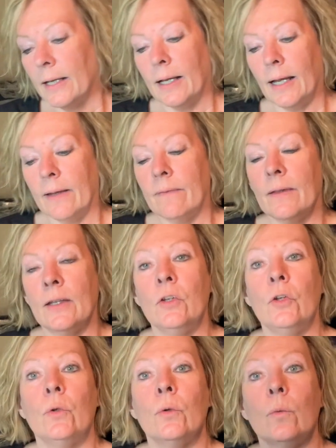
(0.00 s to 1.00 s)
and then
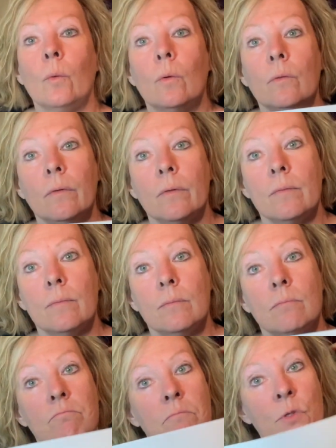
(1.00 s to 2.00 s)
you
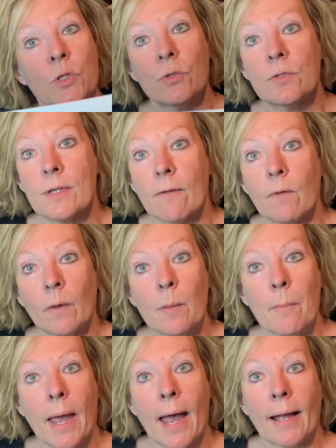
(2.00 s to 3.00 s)
do stuff on the
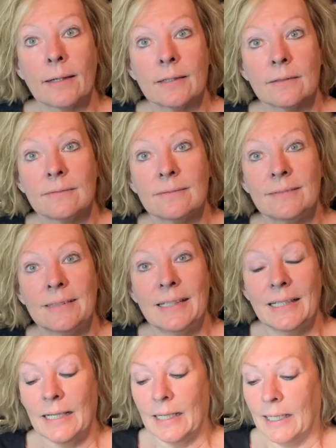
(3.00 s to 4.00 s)
back.
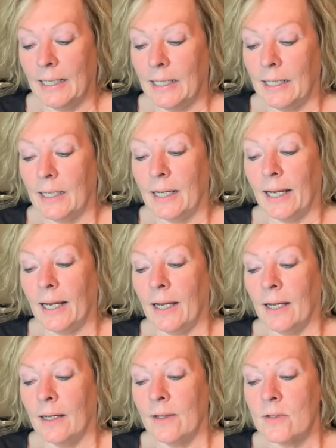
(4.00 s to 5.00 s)

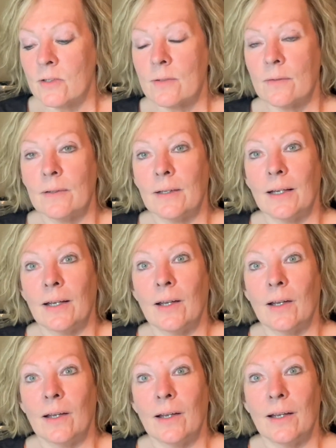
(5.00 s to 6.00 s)
And
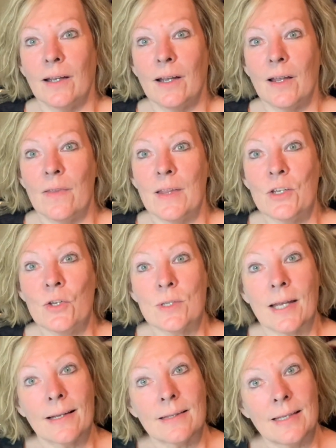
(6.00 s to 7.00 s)
then you
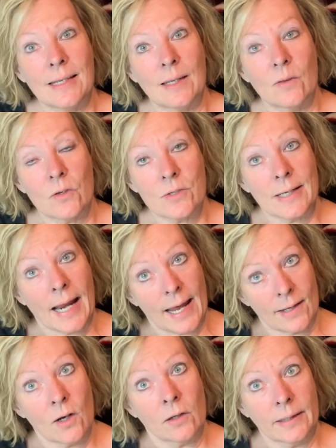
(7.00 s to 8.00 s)
take there's an
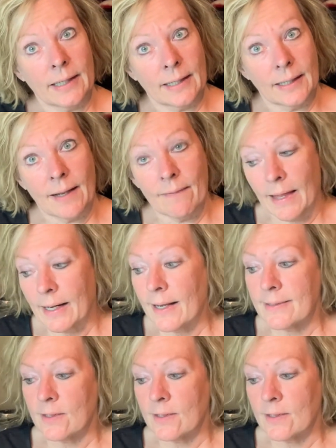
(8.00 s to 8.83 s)
add-on kit, and that has